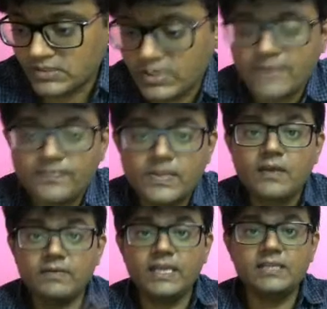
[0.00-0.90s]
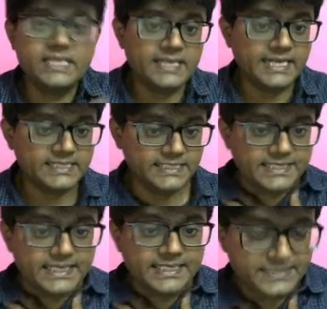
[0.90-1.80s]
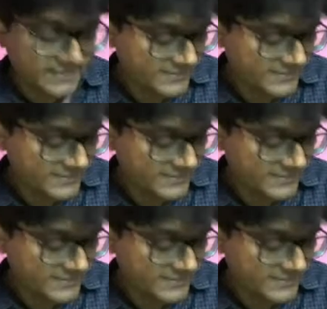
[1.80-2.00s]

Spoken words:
Okay, we'll see in the next session, guys.